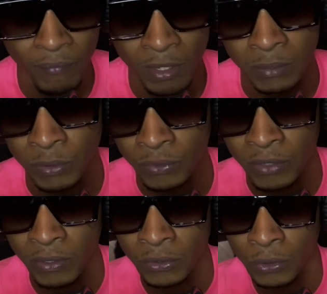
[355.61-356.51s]
I've been running
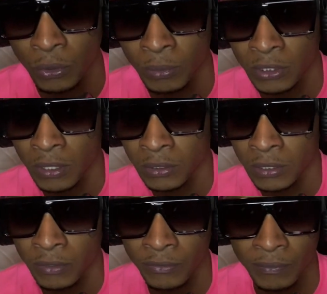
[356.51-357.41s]
around doing a whole bunch of other
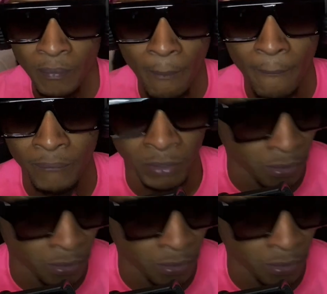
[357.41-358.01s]
stuff, you